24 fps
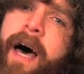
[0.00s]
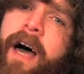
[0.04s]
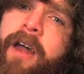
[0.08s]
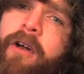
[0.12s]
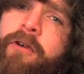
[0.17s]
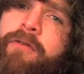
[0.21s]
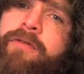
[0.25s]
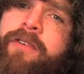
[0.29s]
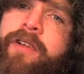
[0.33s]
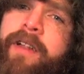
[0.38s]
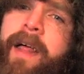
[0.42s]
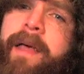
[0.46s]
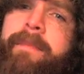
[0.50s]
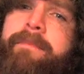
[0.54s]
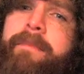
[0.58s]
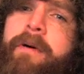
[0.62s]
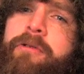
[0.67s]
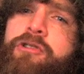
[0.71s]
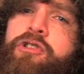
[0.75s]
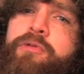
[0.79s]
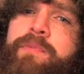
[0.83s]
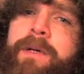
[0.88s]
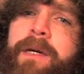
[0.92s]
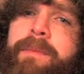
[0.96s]
I don't feel like
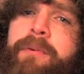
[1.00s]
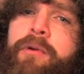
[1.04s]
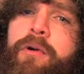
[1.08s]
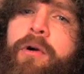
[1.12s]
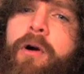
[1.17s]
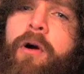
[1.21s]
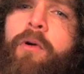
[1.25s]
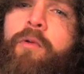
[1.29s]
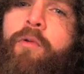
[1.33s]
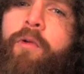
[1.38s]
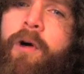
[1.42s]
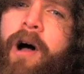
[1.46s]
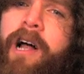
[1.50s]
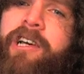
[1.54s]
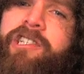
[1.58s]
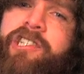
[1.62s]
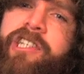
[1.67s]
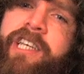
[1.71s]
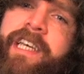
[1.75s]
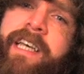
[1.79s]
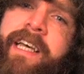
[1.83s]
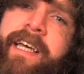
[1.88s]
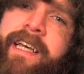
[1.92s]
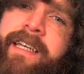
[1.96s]
most people are
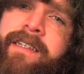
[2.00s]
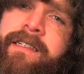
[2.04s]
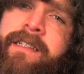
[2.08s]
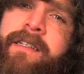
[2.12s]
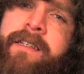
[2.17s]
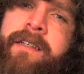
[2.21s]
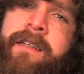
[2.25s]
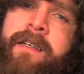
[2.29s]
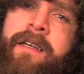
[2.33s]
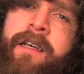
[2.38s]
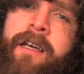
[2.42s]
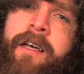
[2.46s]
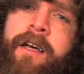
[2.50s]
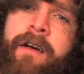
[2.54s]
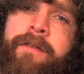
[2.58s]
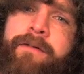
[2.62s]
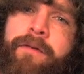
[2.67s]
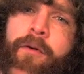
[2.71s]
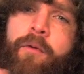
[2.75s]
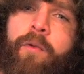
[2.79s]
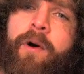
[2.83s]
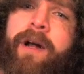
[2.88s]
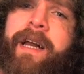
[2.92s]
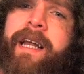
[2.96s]
watching it
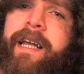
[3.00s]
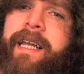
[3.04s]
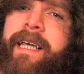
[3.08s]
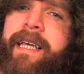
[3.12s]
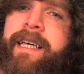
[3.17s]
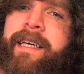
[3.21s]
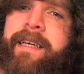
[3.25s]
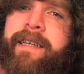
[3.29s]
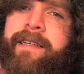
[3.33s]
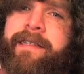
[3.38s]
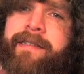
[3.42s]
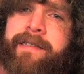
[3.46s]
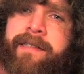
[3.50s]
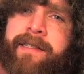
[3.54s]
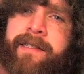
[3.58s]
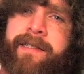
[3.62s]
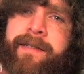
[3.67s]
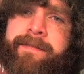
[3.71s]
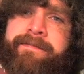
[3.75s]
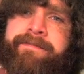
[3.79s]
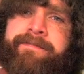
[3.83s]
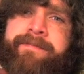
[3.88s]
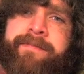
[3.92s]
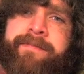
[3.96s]
for what it is.